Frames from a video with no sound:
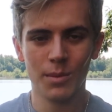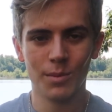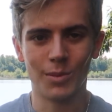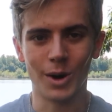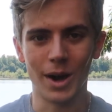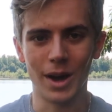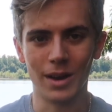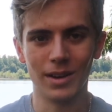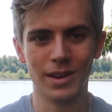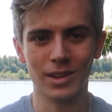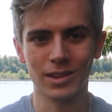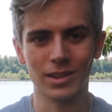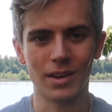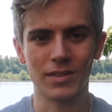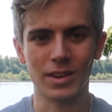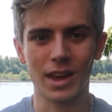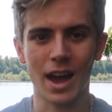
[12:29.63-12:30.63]
But
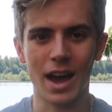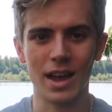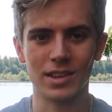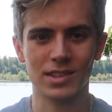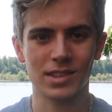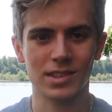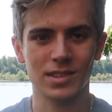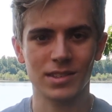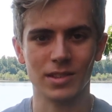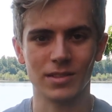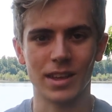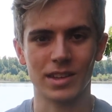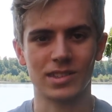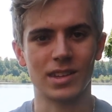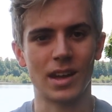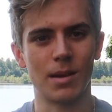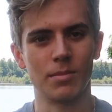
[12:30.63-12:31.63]
love you guys. Till
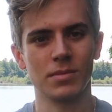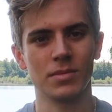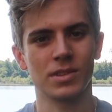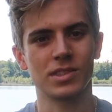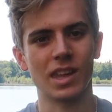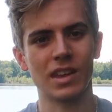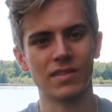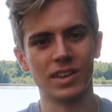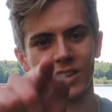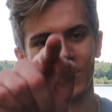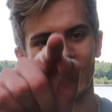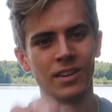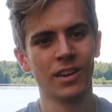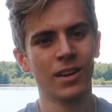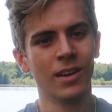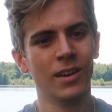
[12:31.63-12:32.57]
next time, stay vegan.